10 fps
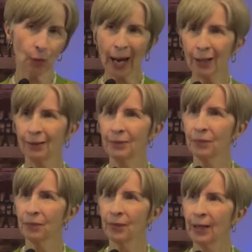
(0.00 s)
as
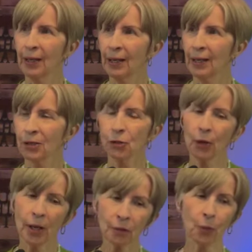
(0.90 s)
well.
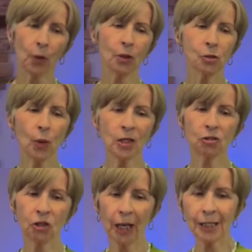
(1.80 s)
So in other words, when